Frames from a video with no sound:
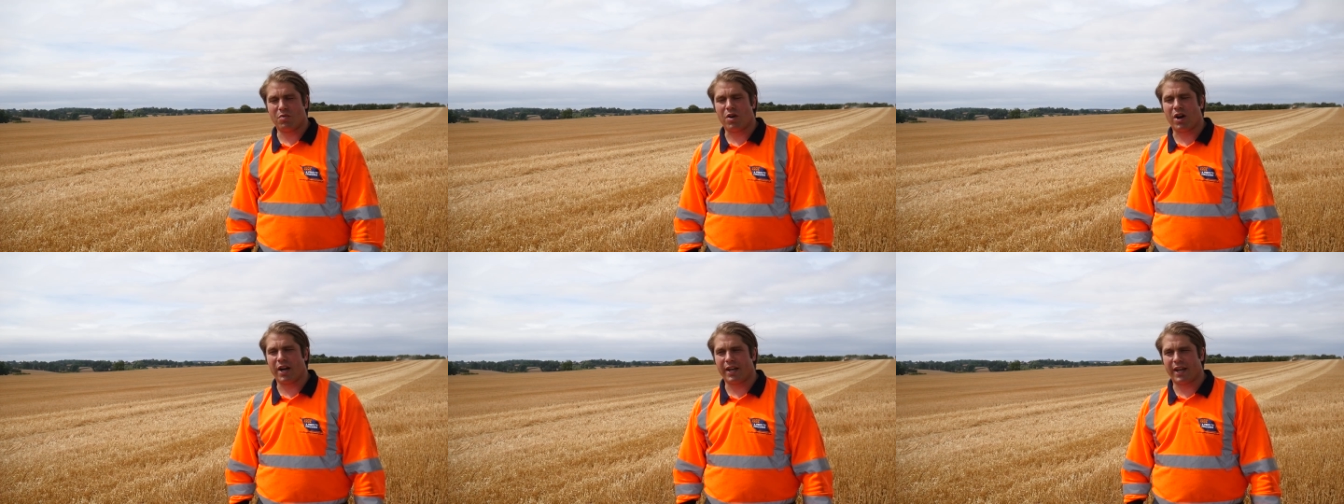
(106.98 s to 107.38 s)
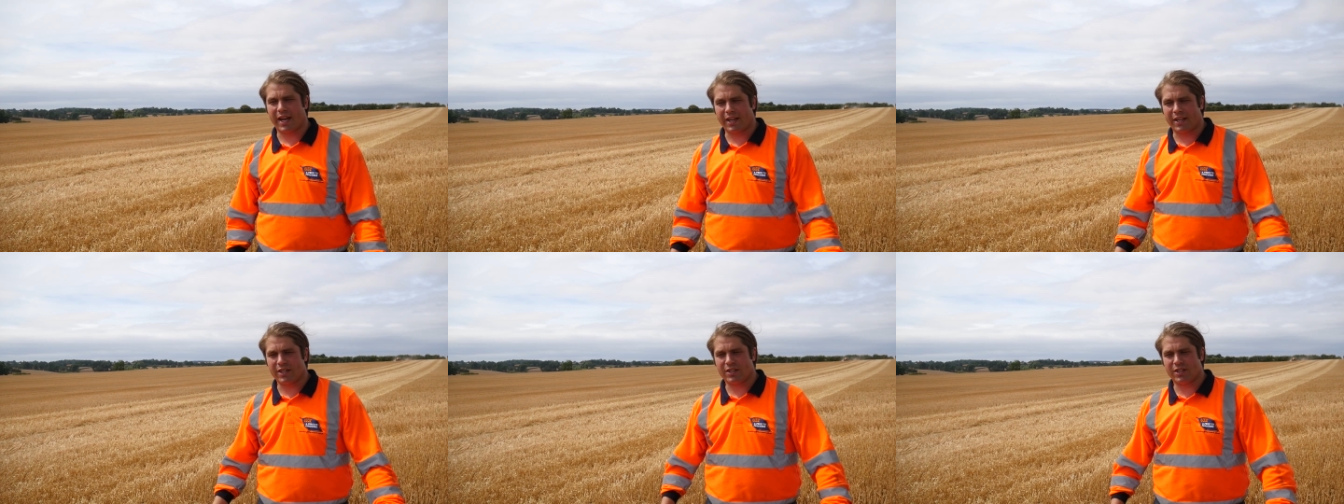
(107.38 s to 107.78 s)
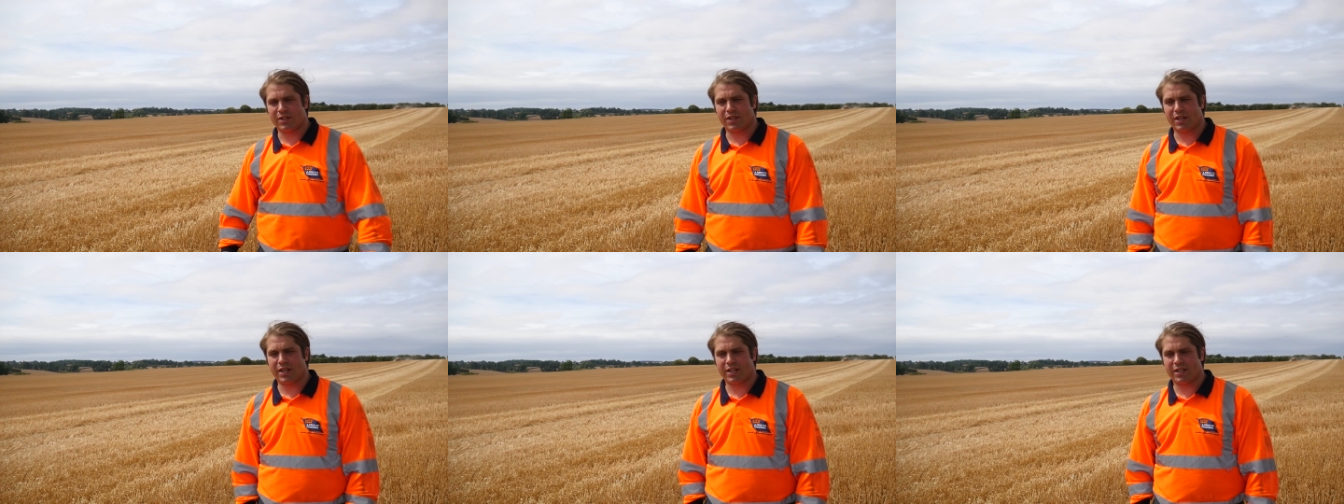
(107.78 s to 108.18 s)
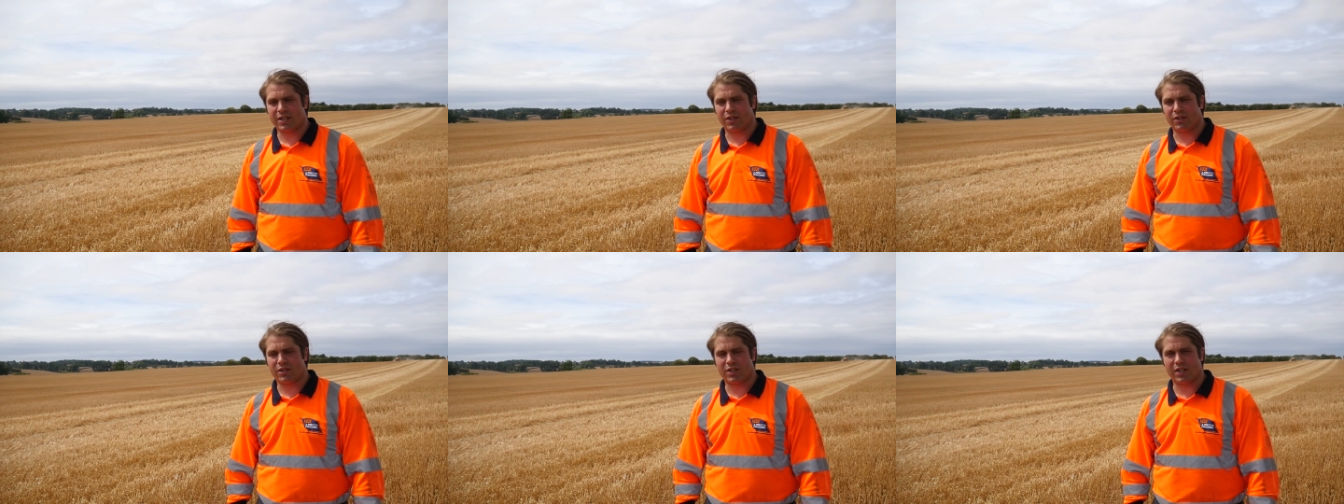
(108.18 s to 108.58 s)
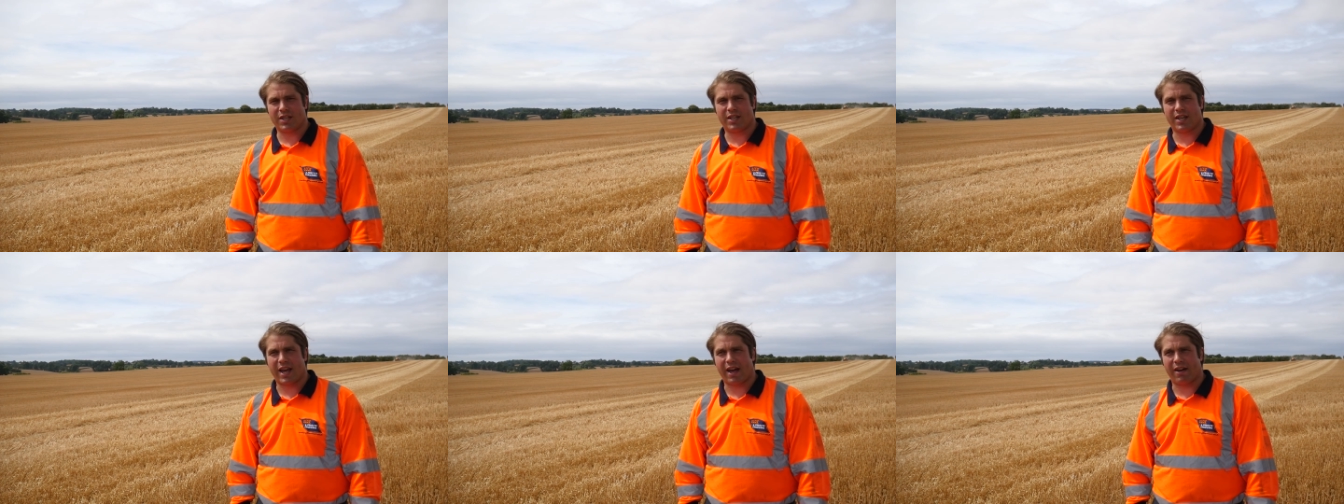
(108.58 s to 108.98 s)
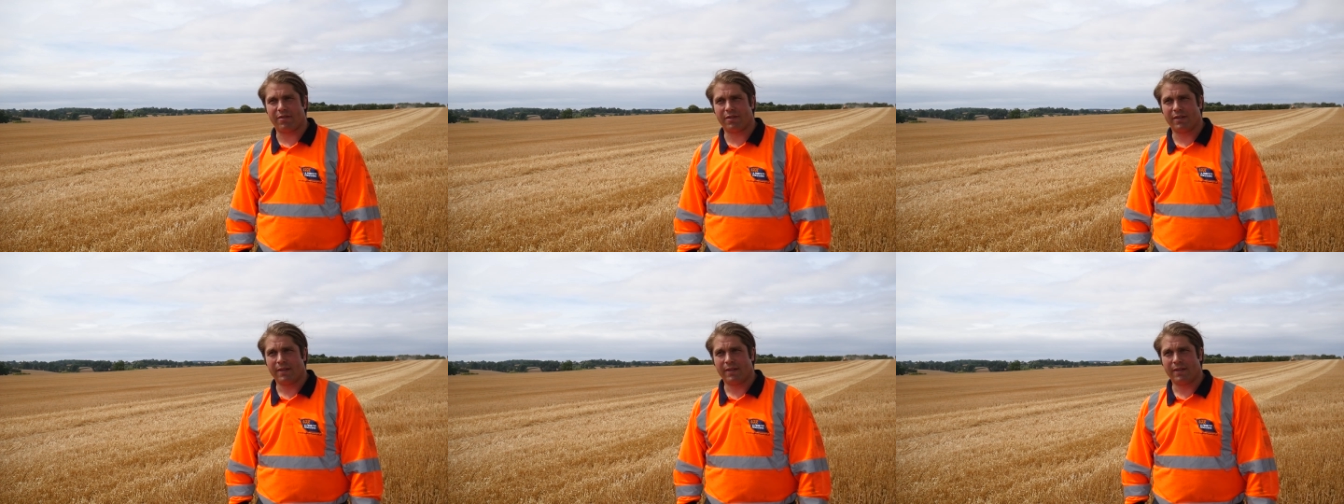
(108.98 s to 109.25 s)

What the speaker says: wide headers and these on CTF.